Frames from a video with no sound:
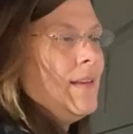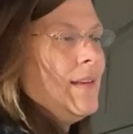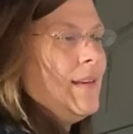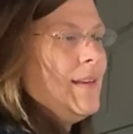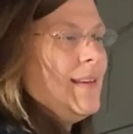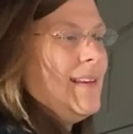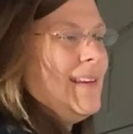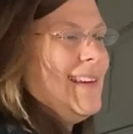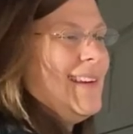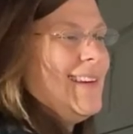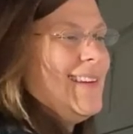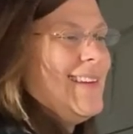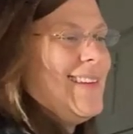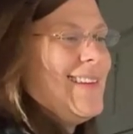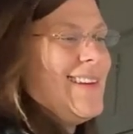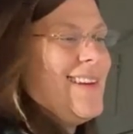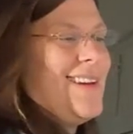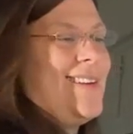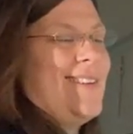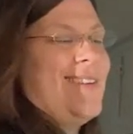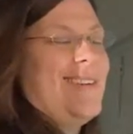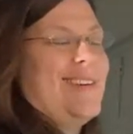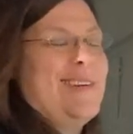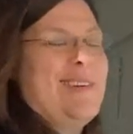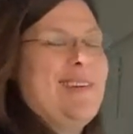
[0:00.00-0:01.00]
There you
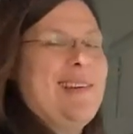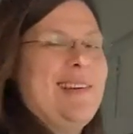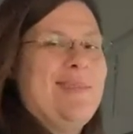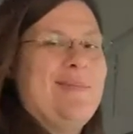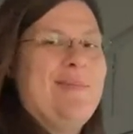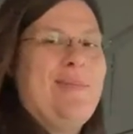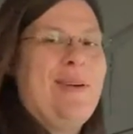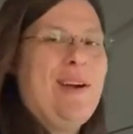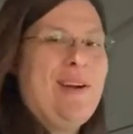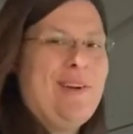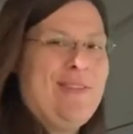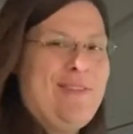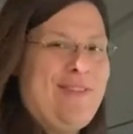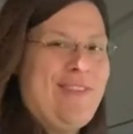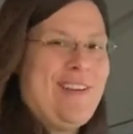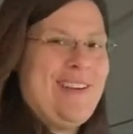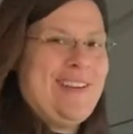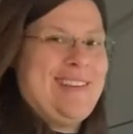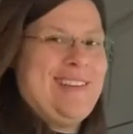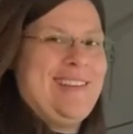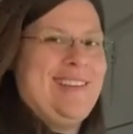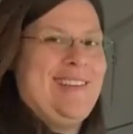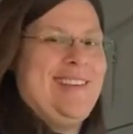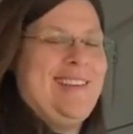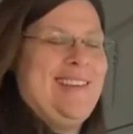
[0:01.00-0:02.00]
go.
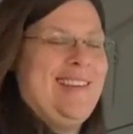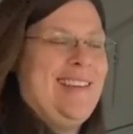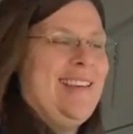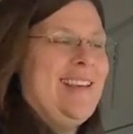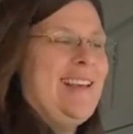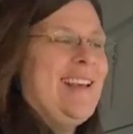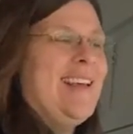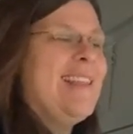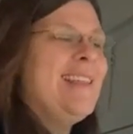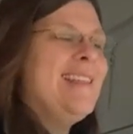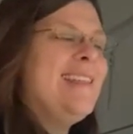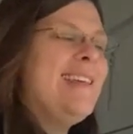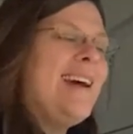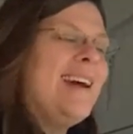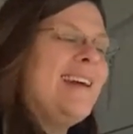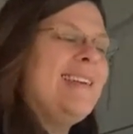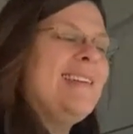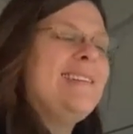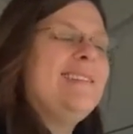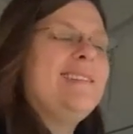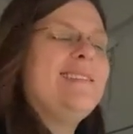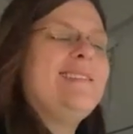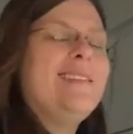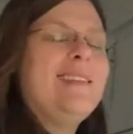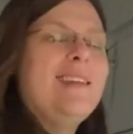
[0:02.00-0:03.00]
Perfect. That
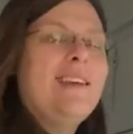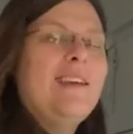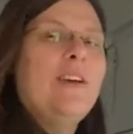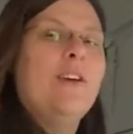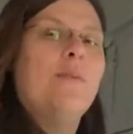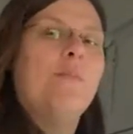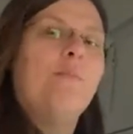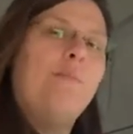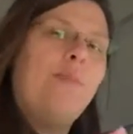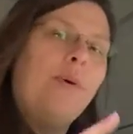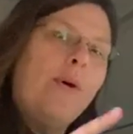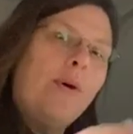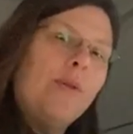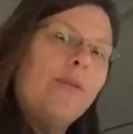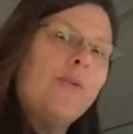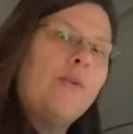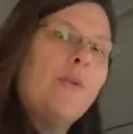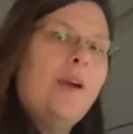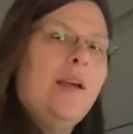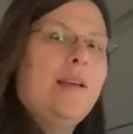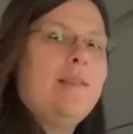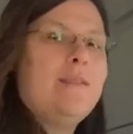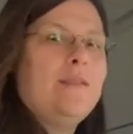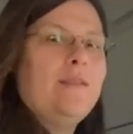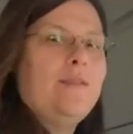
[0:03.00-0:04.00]
is both
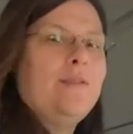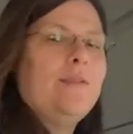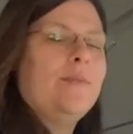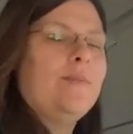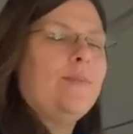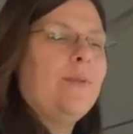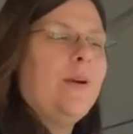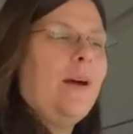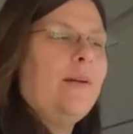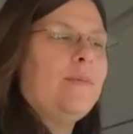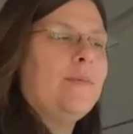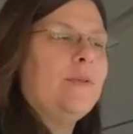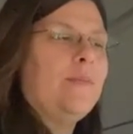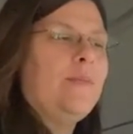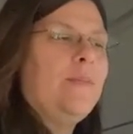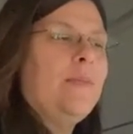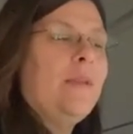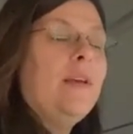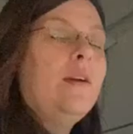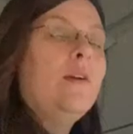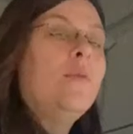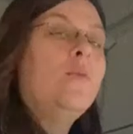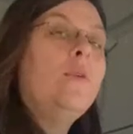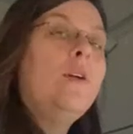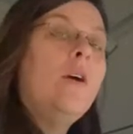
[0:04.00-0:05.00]
ways to do the problem.
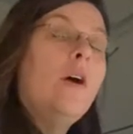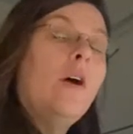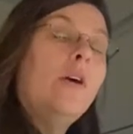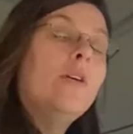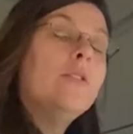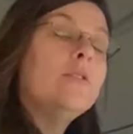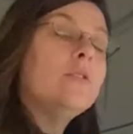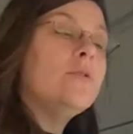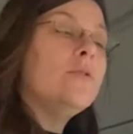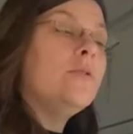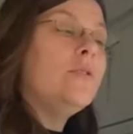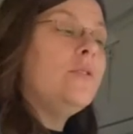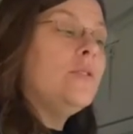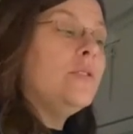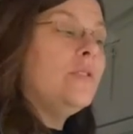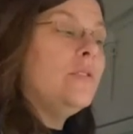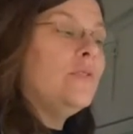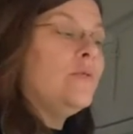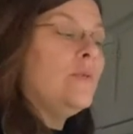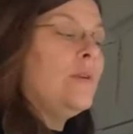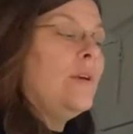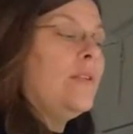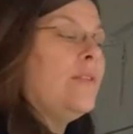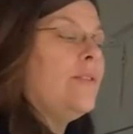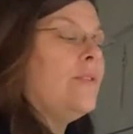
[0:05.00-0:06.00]
We also could have
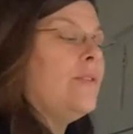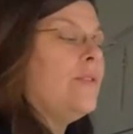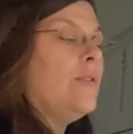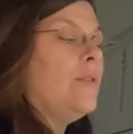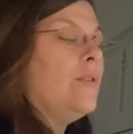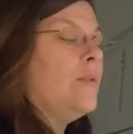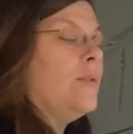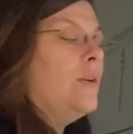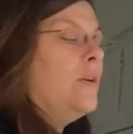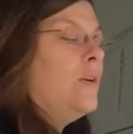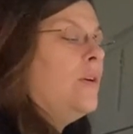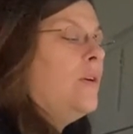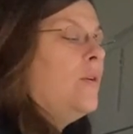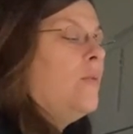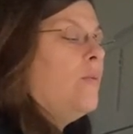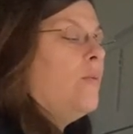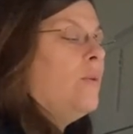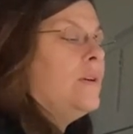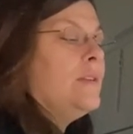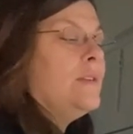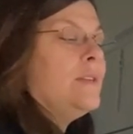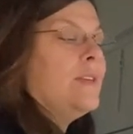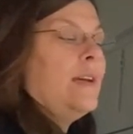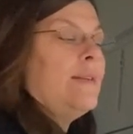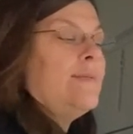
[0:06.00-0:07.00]
went through
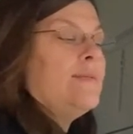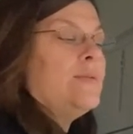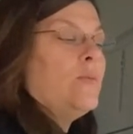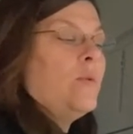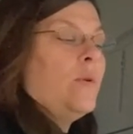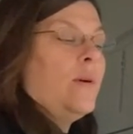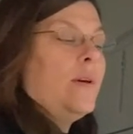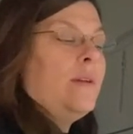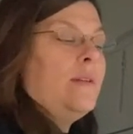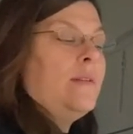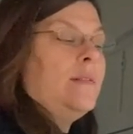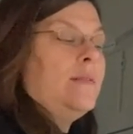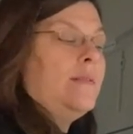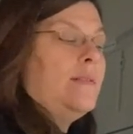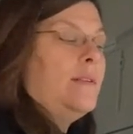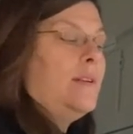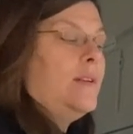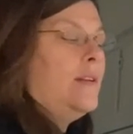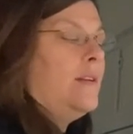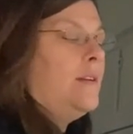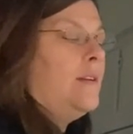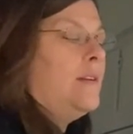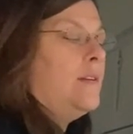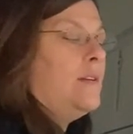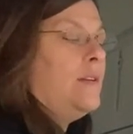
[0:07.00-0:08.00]
1 times 1
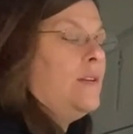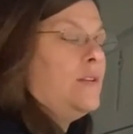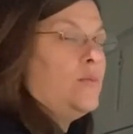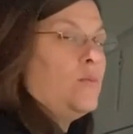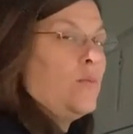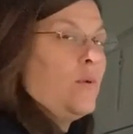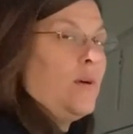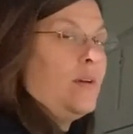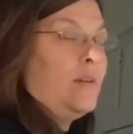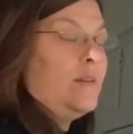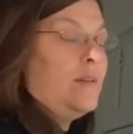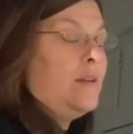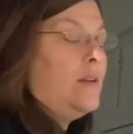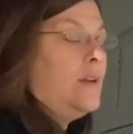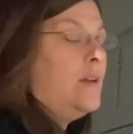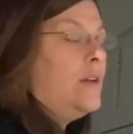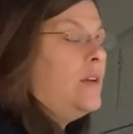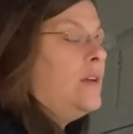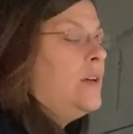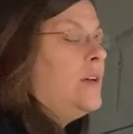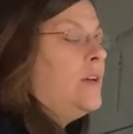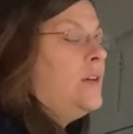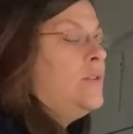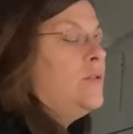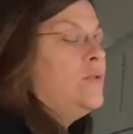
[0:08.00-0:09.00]
is 1.
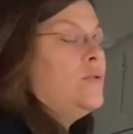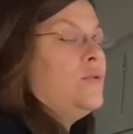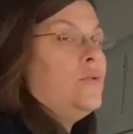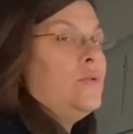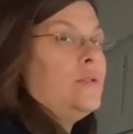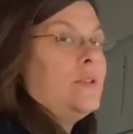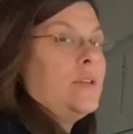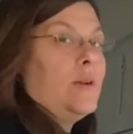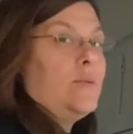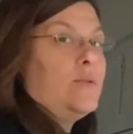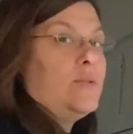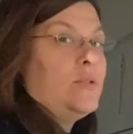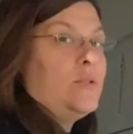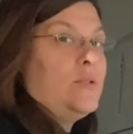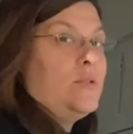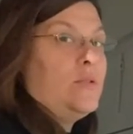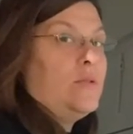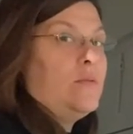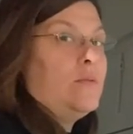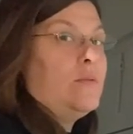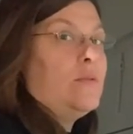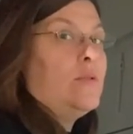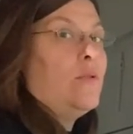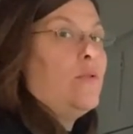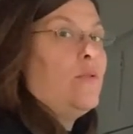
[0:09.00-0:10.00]
2 times
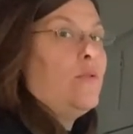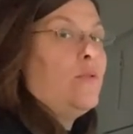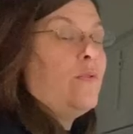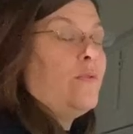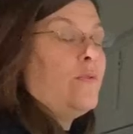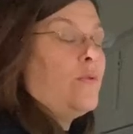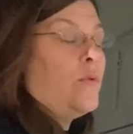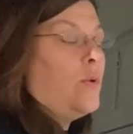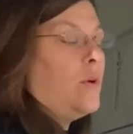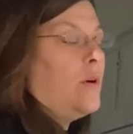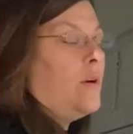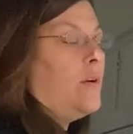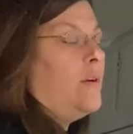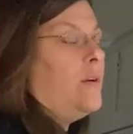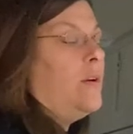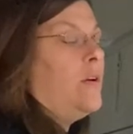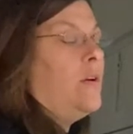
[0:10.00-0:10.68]
2, 4.